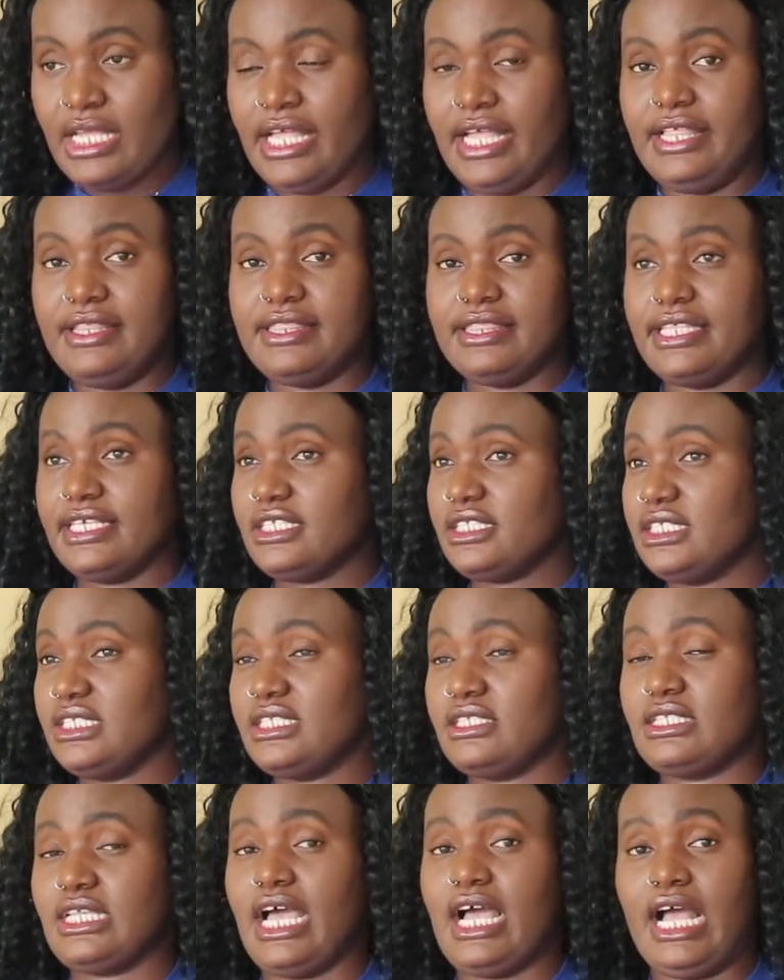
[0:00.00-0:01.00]
And this is
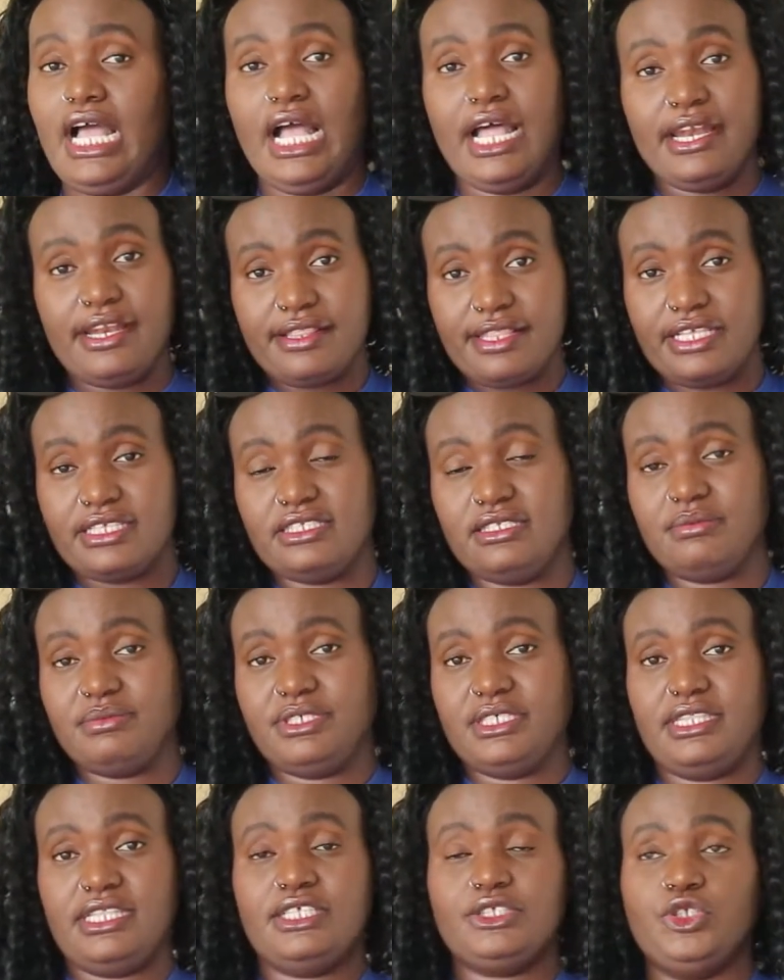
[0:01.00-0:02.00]
under the
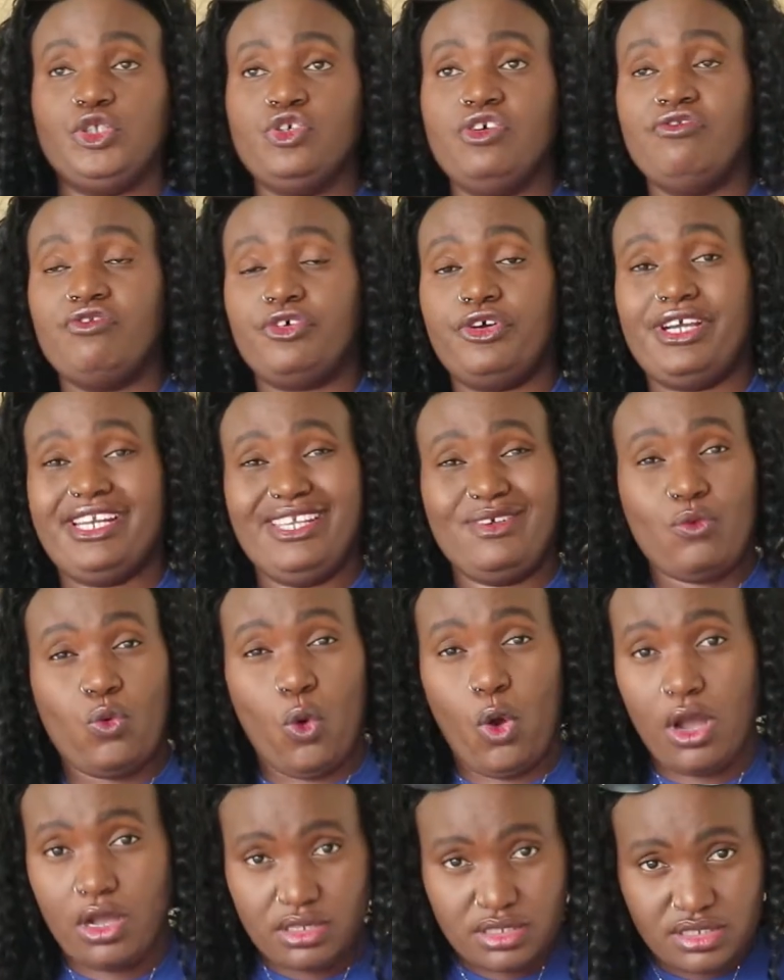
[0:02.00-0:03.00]
assumption that you've already
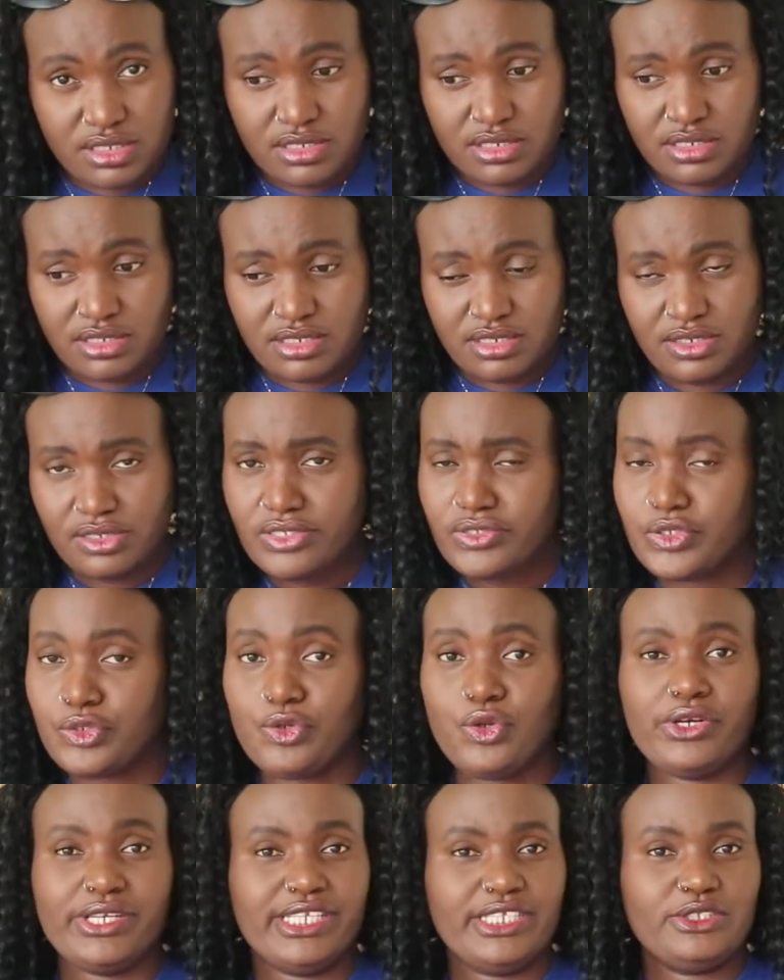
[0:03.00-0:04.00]
waxed. You
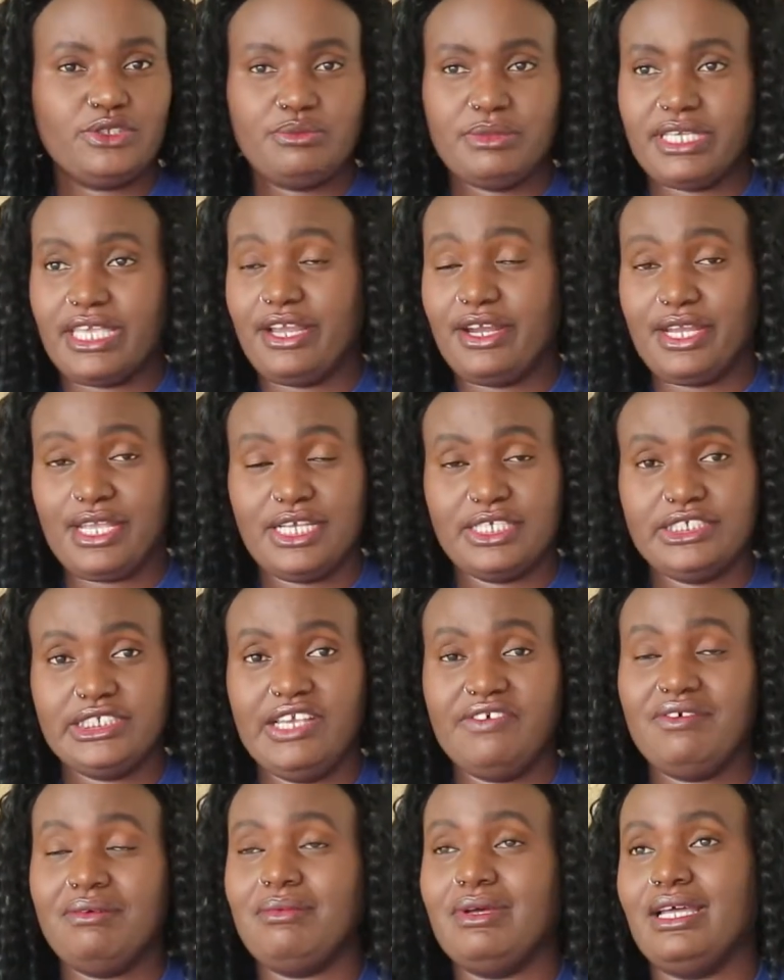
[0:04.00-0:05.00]
don't need to be carrying a
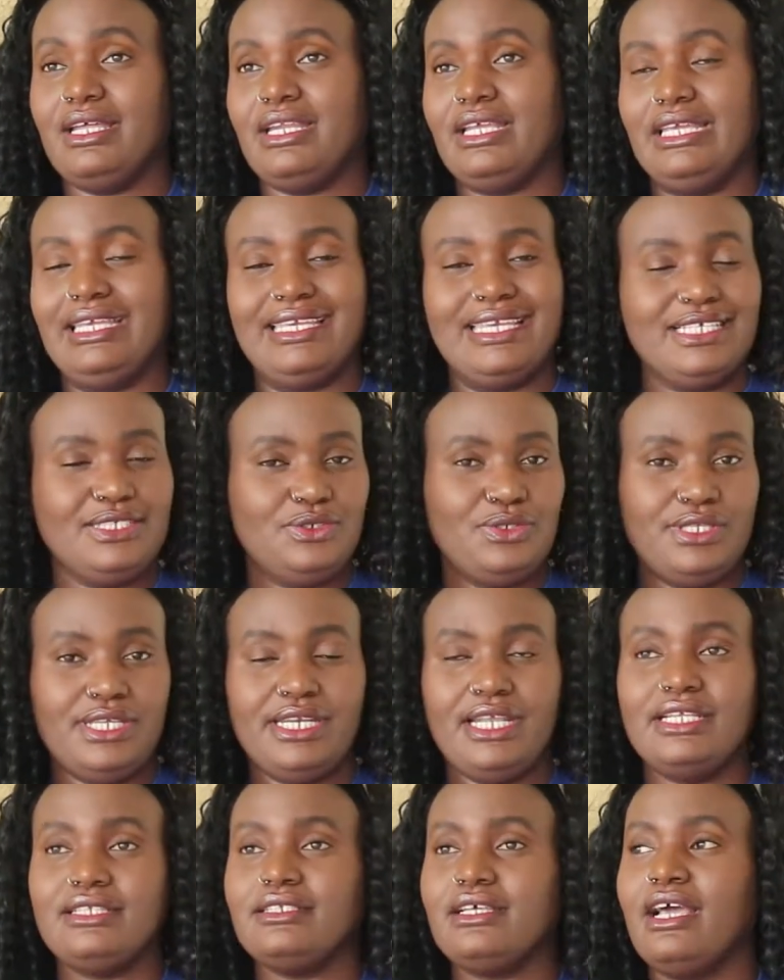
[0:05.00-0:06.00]
shaver, but in case you
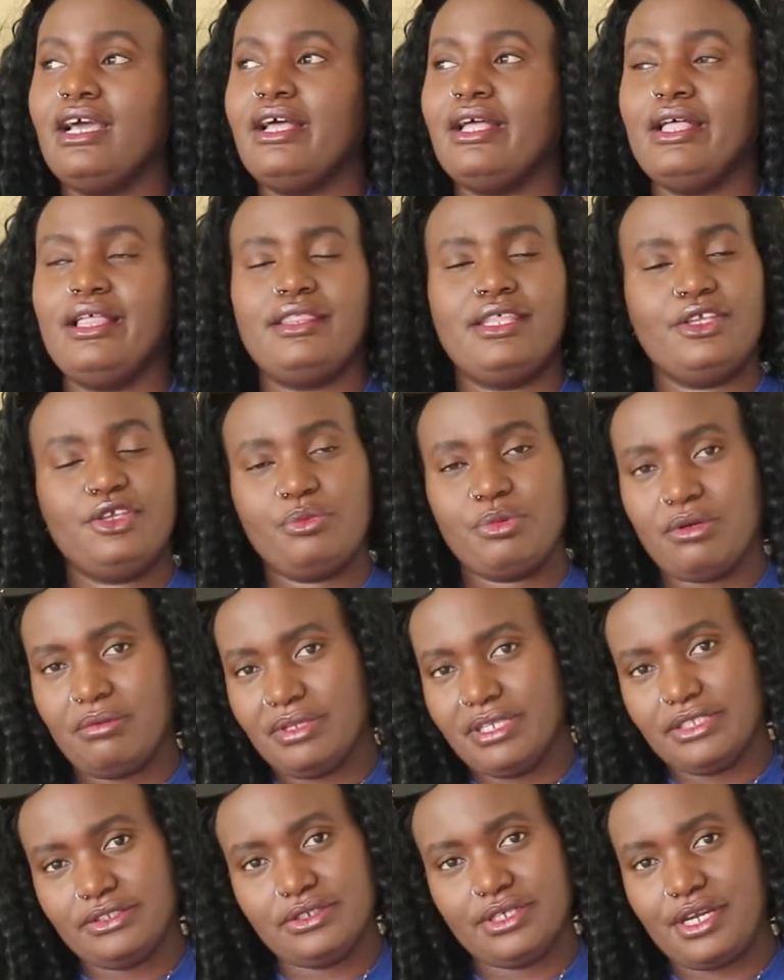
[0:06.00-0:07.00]
didn't, then you
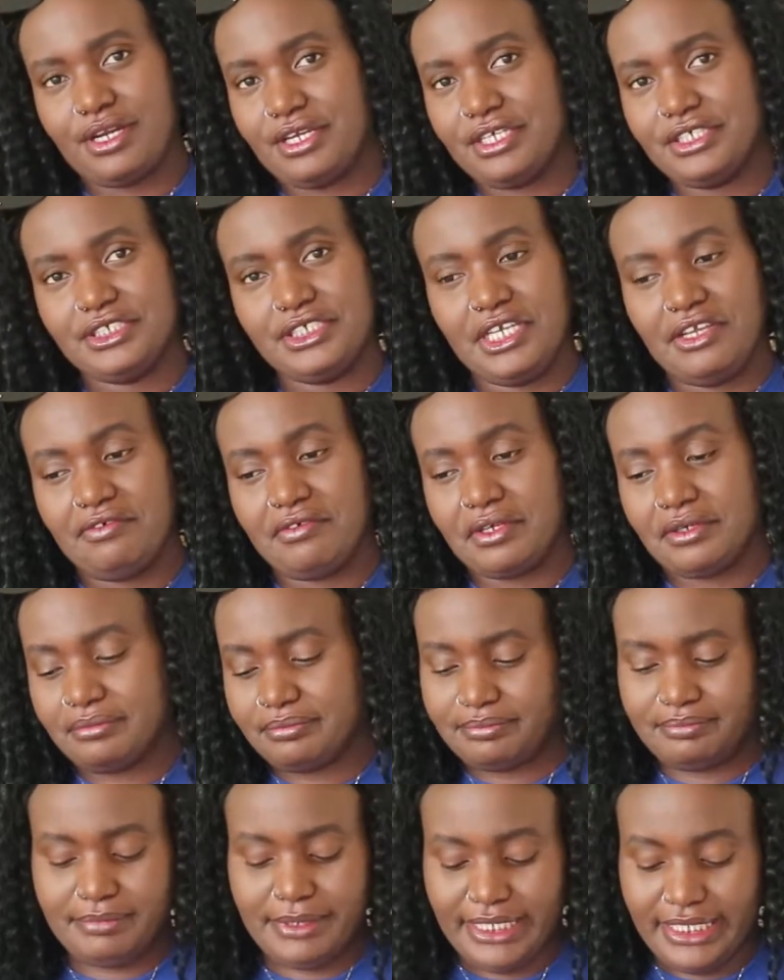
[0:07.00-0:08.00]
probably need to carry a shaver.
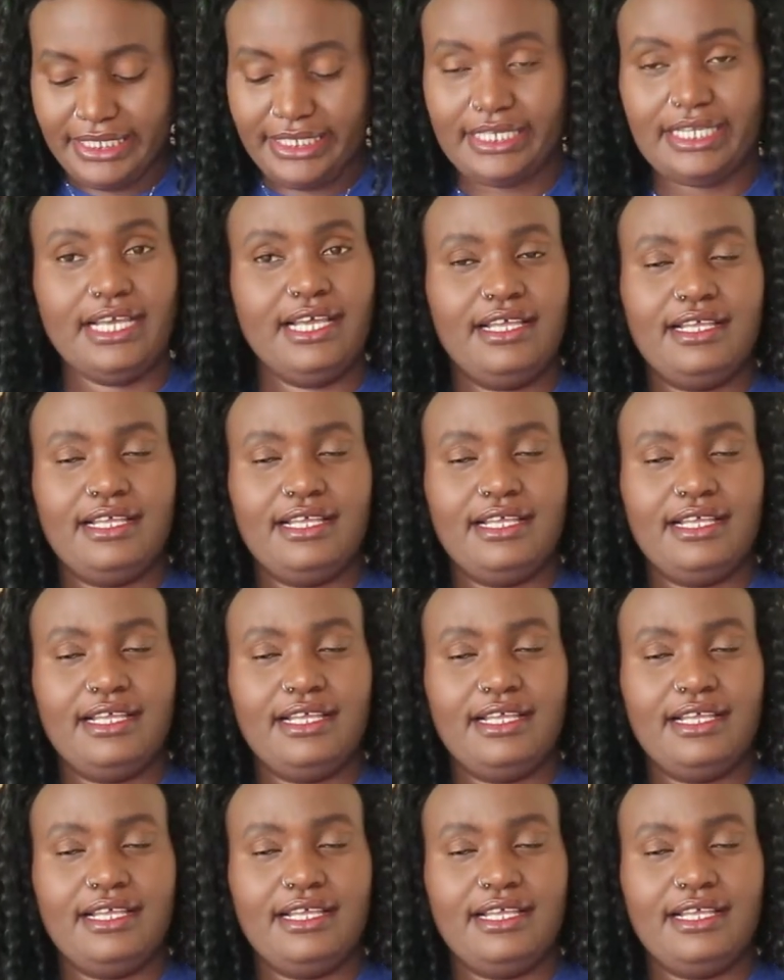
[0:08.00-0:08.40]
But